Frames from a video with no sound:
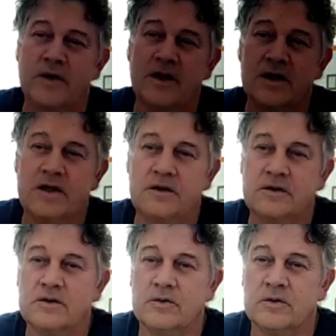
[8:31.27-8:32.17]
they
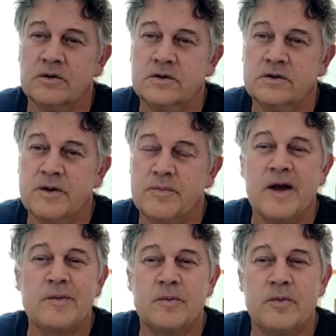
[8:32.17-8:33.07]
killed all the
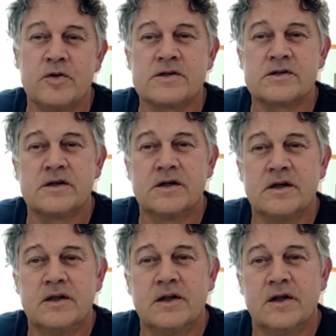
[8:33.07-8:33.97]
baby boys.
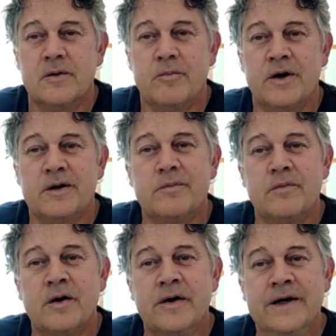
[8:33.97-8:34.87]
But
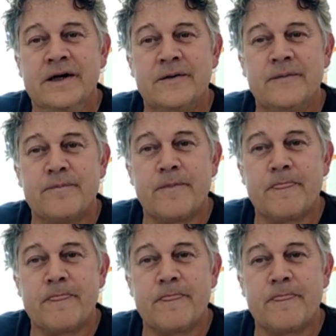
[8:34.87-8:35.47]
my